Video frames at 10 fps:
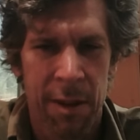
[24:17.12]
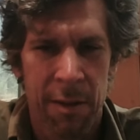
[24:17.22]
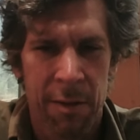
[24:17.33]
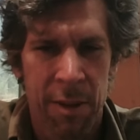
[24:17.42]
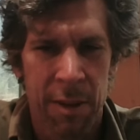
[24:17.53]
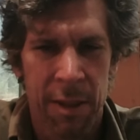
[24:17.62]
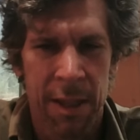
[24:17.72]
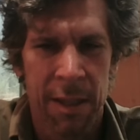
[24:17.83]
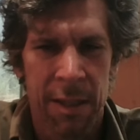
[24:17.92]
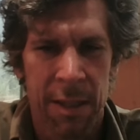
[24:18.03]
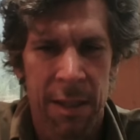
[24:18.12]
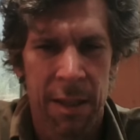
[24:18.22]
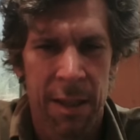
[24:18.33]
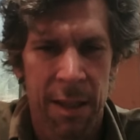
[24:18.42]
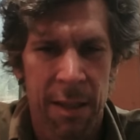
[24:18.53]
you know, just isn't
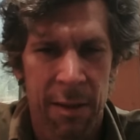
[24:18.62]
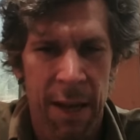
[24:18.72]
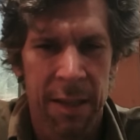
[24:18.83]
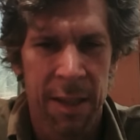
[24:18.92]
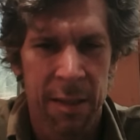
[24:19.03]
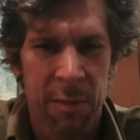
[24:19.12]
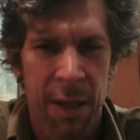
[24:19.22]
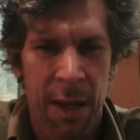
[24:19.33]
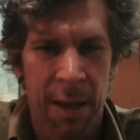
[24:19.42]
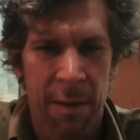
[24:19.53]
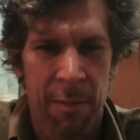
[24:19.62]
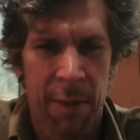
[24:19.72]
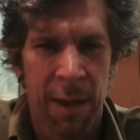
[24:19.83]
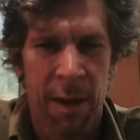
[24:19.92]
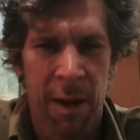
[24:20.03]
at this time
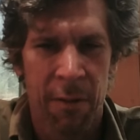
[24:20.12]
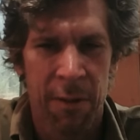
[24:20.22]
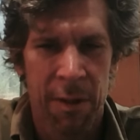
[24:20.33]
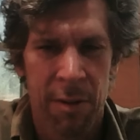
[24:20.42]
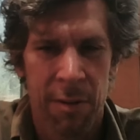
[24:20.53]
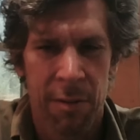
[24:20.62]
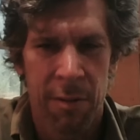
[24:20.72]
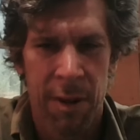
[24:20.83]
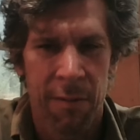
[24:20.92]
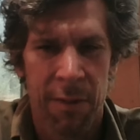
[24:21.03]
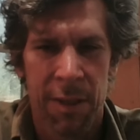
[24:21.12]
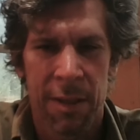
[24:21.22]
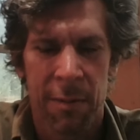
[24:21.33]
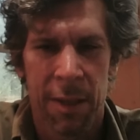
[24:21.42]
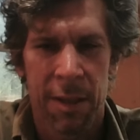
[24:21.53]
enough to
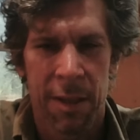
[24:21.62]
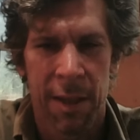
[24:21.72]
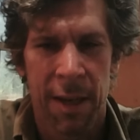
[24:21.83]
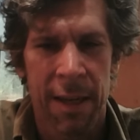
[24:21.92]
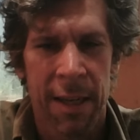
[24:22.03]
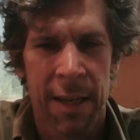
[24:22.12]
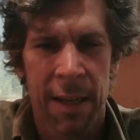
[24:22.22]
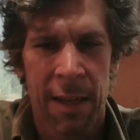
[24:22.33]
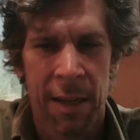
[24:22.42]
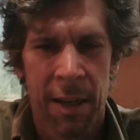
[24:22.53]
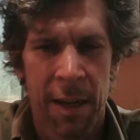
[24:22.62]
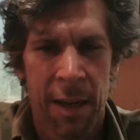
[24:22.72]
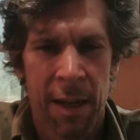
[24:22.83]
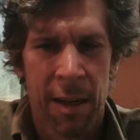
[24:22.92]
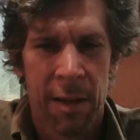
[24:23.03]
convince them that it's a good idea.
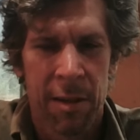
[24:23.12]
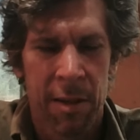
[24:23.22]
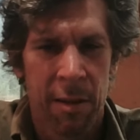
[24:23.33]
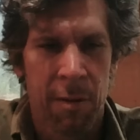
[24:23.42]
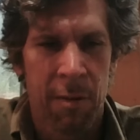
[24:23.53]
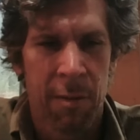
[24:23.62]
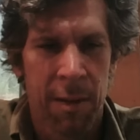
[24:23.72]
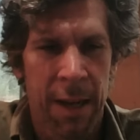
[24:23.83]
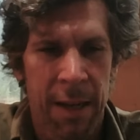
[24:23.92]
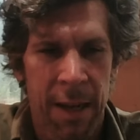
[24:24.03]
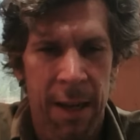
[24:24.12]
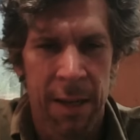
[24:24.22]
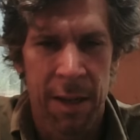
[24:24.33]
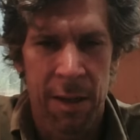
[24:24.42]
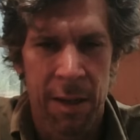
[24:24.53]
So, and
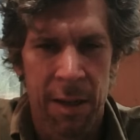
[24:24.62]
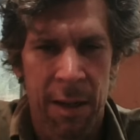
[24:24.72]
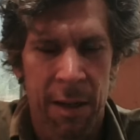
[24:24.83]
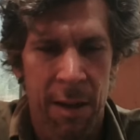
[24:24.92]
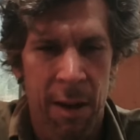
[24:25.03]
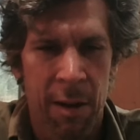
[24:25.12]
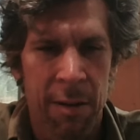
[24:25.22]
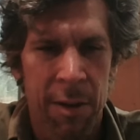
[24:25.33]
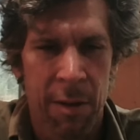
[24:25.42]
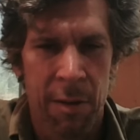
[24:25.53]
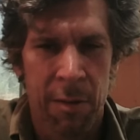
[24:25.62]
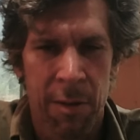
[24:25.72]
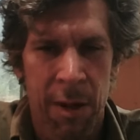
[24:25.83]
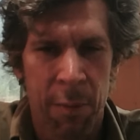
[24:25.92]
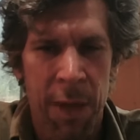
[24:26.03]
and also,
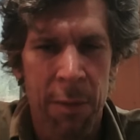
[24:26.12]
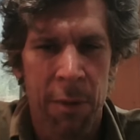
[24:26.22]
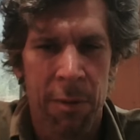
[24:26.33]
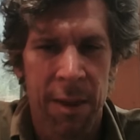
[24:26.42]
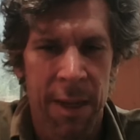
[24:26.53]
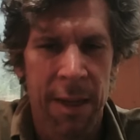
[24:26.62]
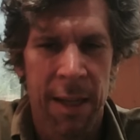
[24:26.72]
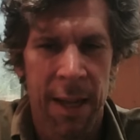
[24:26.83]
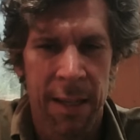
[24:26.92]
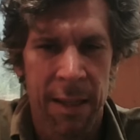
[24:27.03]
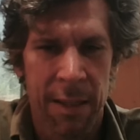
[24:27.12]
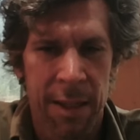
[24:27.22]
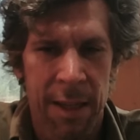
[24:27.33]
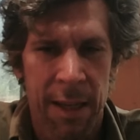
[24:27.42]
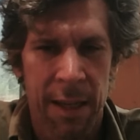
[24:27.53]
you know, people within the
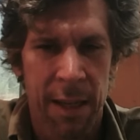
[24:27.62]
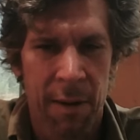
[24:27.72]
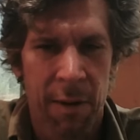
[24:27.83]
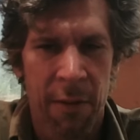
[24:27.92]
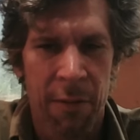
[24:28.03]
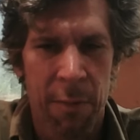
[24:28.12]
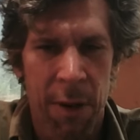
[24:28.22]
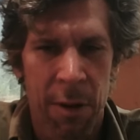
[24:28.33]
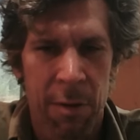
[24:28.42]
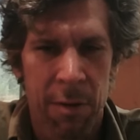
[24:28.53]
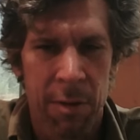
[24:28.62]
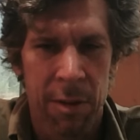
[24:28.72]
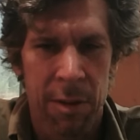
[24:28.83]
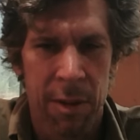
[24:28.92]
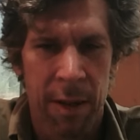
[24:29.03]
agency, you know,
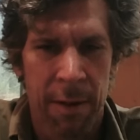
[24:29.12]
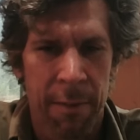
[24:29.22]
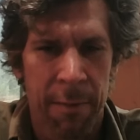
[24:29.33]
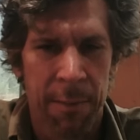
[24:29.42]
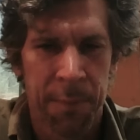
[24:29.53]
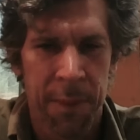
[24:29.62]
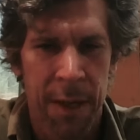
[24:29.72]
FMOs, um,